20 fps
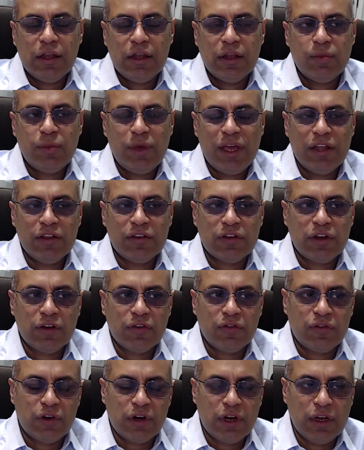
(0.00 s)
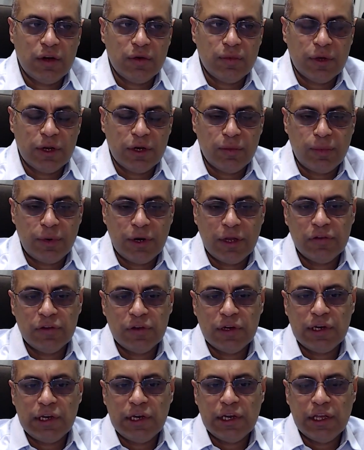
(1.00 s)
And the mainstay of treatment
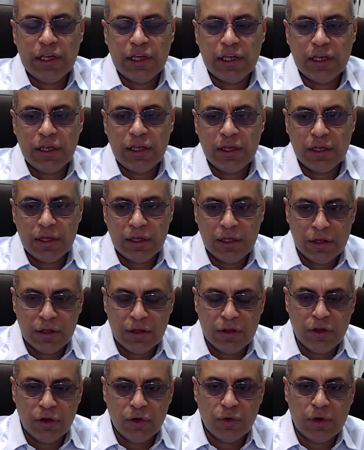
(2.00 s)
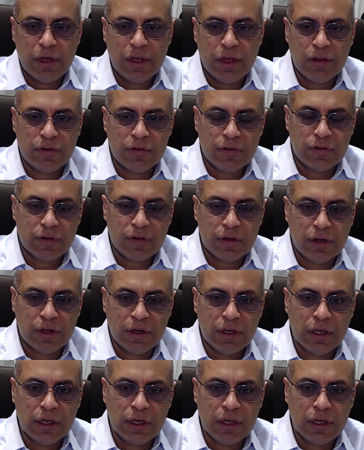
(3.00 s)
presently in the US